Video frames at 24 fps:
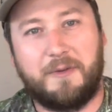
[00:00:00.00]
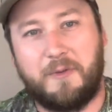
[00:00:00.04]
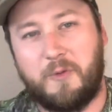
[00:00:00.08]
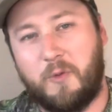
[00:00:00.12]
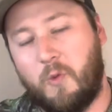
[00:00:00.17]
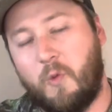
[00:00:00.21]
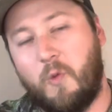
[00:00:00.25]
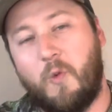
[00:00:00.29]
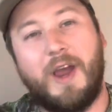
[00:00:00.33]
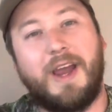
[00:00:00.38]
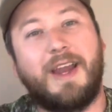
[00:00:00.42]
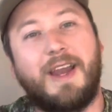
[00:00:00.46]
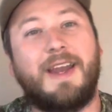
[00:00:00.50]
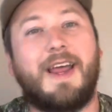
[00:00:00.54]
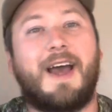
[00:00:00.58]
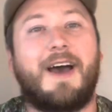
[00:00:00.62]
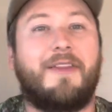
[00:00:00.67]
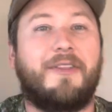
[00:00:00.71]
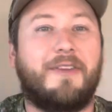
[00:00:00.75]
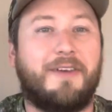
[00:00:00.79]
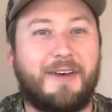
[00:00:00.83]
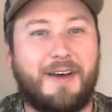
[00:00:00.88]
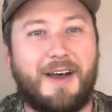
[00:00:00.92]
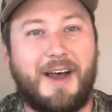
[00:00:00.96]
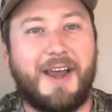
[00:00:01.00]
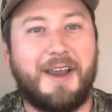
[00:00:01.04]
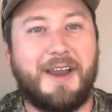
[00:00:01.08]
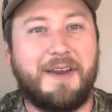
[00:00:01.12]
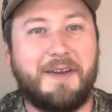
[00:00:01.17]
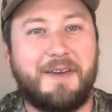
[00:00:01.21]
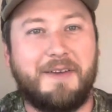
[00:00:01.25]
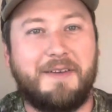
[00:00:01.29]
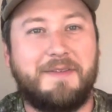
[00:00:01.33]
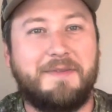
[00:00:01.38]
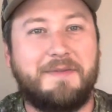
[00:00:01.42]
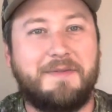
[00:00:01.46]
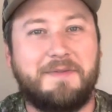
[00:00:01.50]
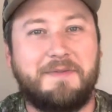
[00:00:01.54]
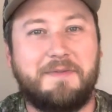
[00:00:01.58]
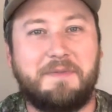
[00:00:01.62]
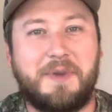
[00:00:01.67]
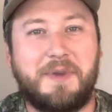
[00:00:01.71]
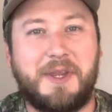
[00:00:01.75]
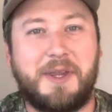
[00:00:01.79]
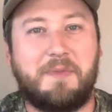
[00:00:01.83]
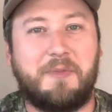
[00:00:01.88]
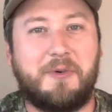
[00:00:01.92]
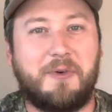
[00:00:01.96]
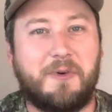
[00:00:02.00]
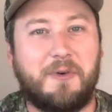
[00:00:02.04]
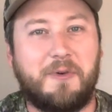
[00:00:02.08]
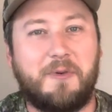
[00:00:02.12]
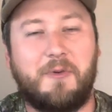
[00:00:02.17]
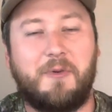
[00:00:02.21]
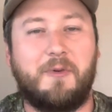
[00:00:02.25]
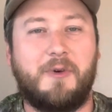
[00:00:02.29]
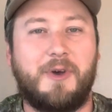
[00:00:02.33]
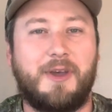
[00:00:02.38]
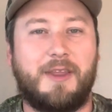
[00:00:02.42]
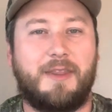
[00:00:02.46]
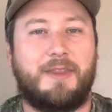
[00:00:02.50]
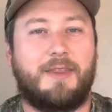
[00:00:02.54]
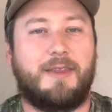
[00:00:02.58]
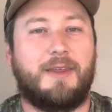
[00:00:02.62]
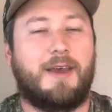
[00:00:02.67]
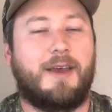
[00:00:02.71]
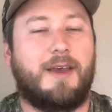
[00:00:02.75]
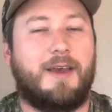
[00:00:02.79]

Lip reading: way down the line people with